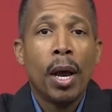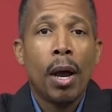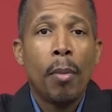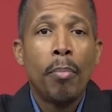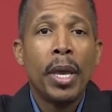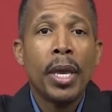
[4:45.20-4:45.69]

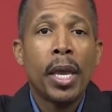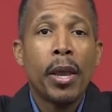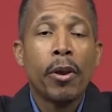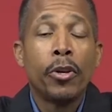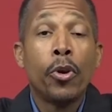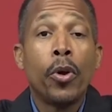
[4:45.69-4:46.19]
uh, being
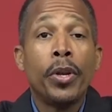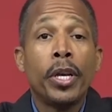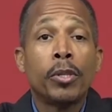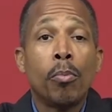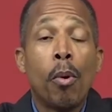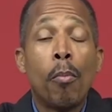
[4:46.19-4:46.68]
here during
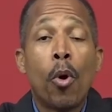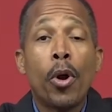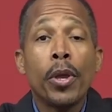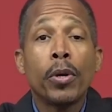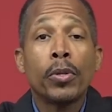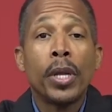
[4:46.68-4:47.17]
this
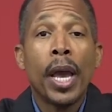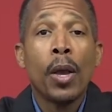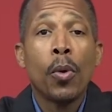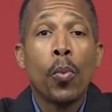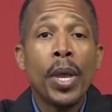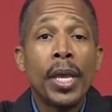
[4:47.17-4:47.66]
Memorial
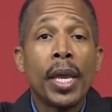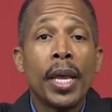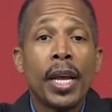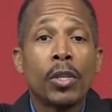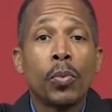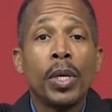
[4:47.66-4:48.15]
Day
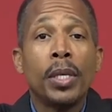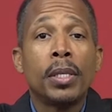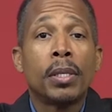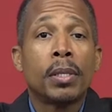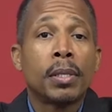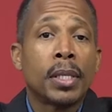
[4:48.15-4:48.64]
weekend as we
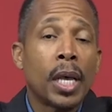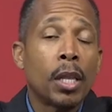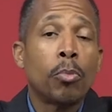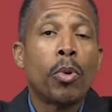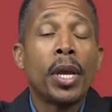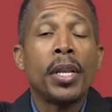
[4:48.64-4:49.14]

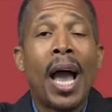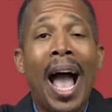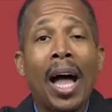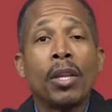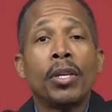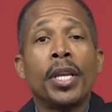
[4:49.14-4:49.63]
celebrate the
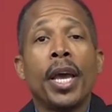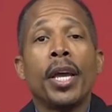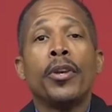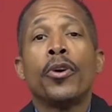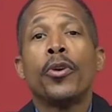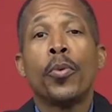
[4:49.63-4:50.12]
holiday
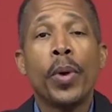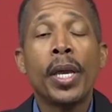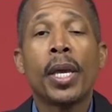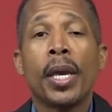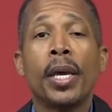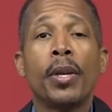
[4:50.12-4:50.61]
and during the
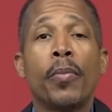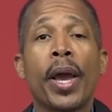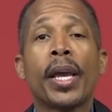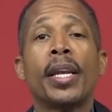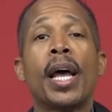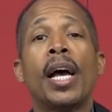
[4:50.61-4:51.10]
weekend and
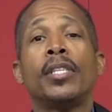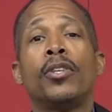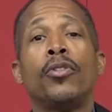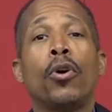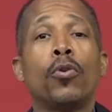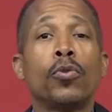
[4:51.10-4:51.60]

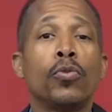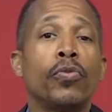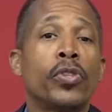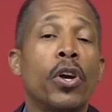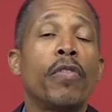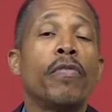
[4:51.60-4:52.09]
recognizing those who
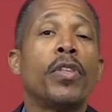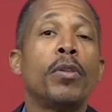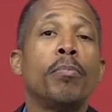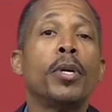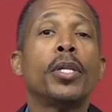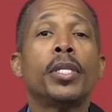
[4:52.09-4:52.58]
served in
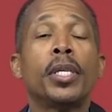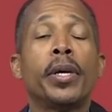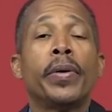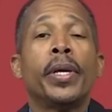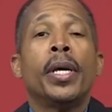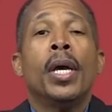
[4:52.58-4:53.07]
the
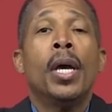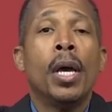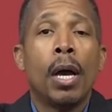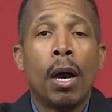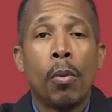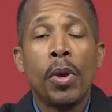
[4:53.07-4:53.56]
military.
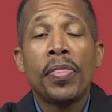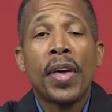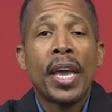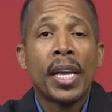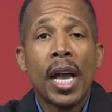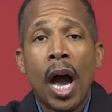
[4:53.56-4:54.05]
Uh, we
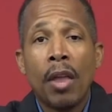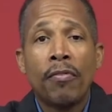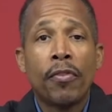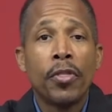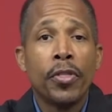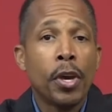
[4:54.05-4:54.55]
thank God
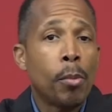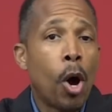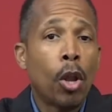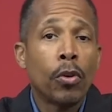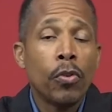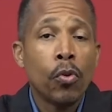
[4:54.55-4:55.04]
for them.
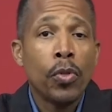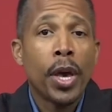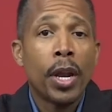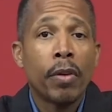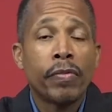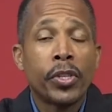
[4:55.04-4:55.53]
All of you
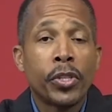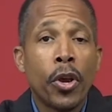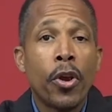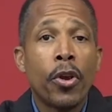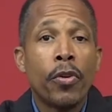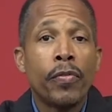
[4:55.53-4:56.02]
that have
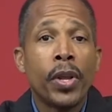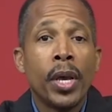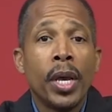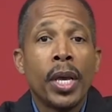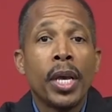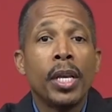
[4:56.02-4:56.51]
served
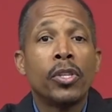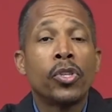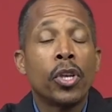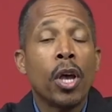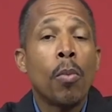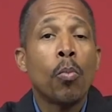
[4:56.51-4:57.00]
in
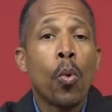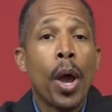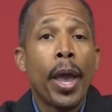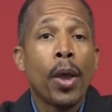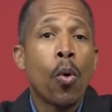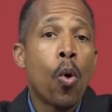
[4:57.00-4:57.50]
some
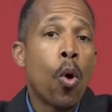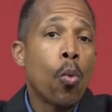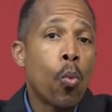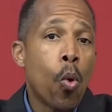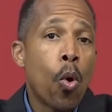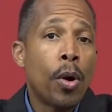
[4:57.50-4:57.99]
way or
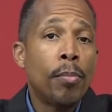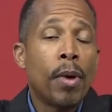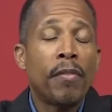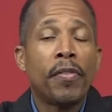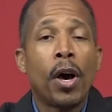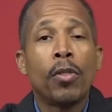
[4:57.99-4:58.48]
war.
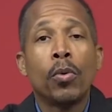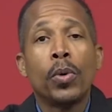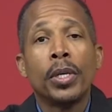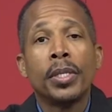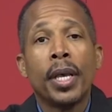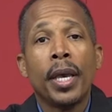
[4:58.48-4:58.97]
My father
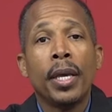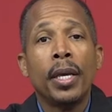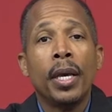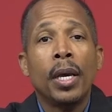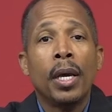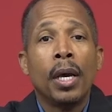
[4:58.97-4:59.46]
was a
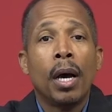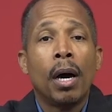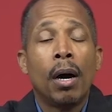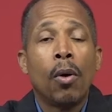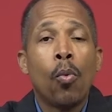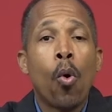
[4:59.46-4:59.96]

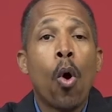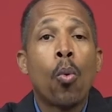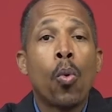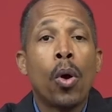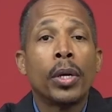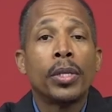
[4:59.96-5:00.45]
uh,
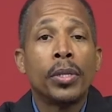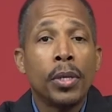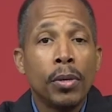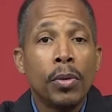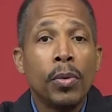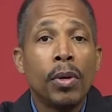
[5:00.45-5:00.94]
World War
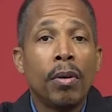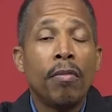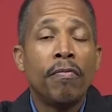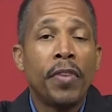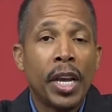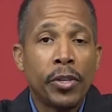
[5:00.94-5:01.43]
II
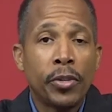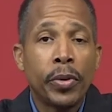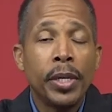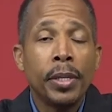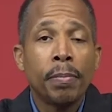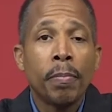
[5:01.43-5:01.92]

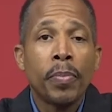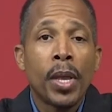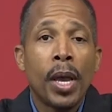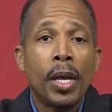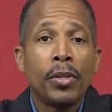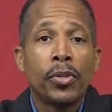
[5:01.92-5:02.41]
veteran.
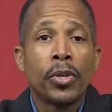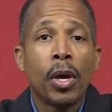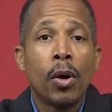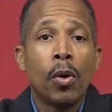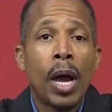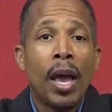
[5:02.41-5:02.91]
And
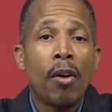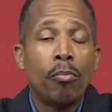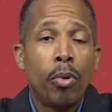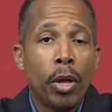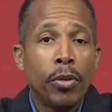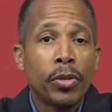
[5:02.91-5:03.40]
so I
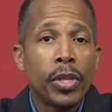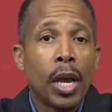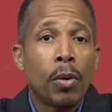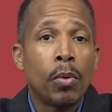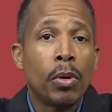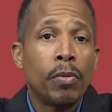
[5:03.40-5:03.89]
have brothers
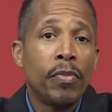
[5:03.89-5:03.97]
that were